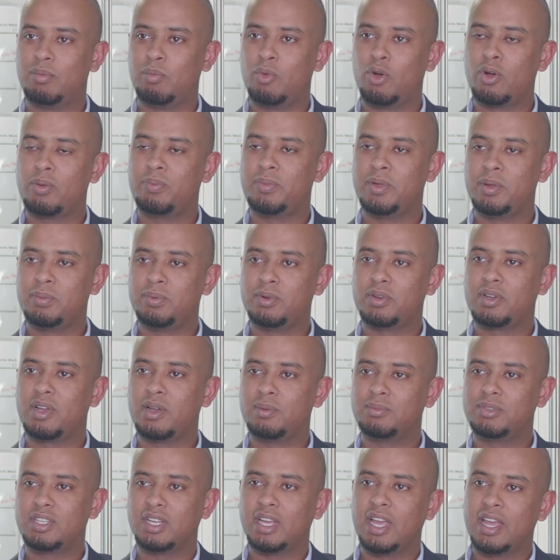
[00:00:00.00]
more people come
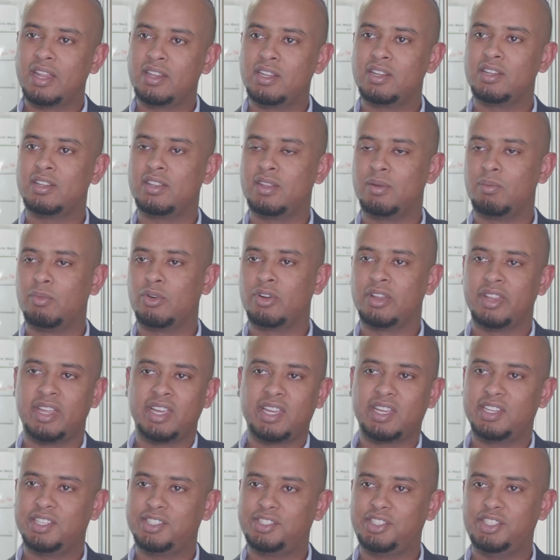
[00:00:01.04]
together, the more they
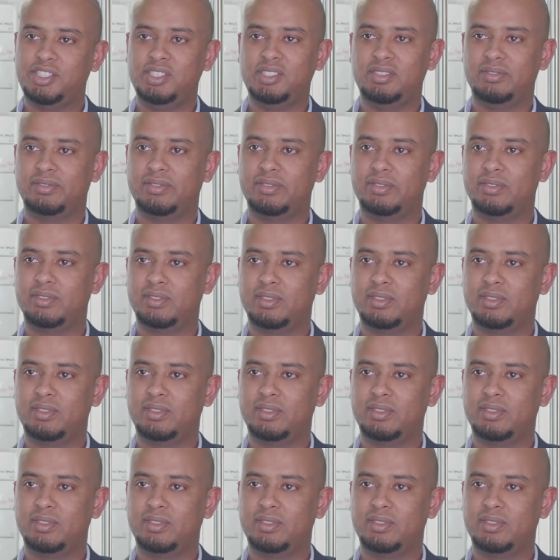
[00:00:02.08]
can achieve.